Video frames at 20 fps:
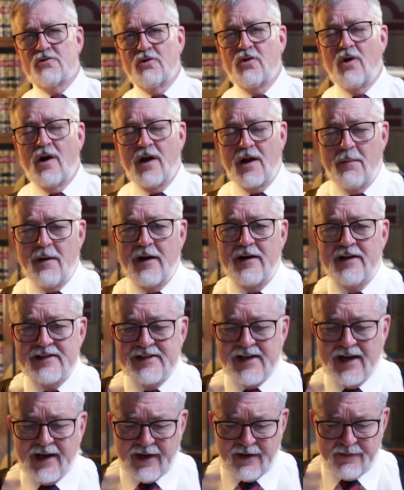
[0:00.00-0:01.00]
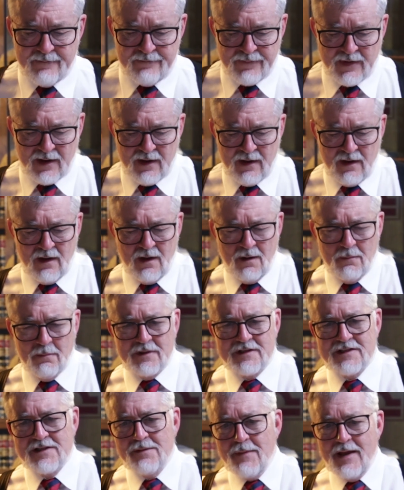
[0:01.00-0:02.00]
which we'll talk about in a second.
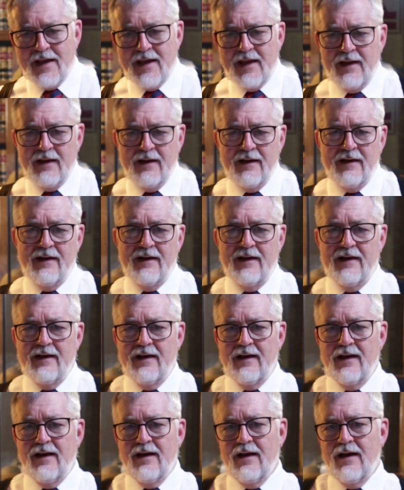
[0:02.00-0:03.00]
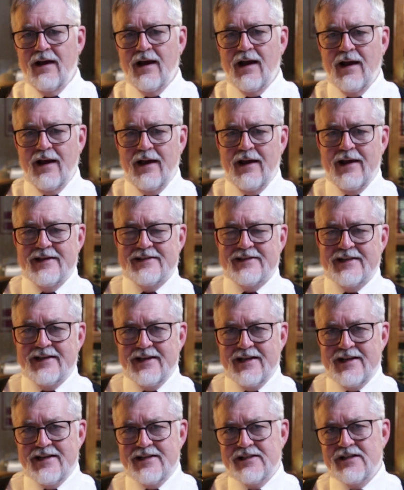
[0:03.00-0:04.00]
But to me, it's
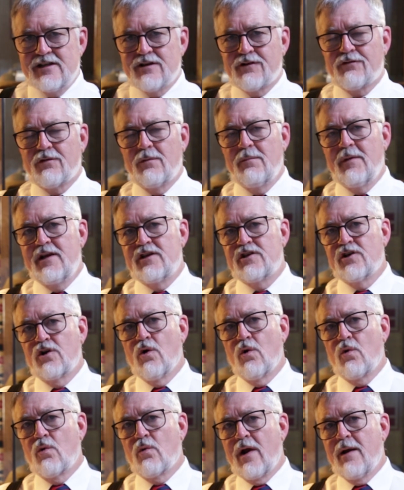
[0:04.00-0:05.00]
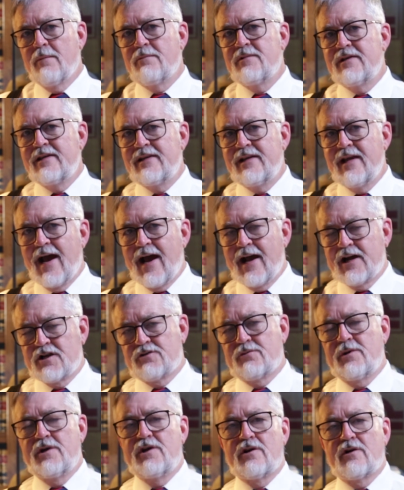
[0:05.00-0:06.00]
easier for me to go grab
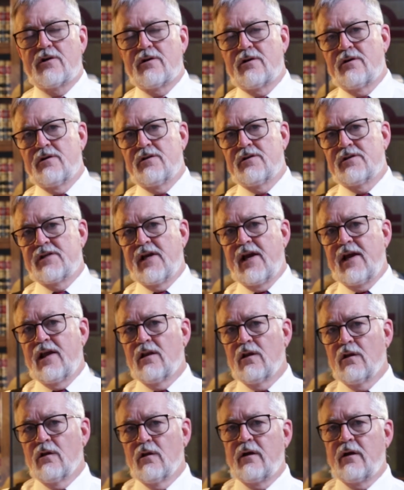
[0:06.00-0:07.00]
tax returns and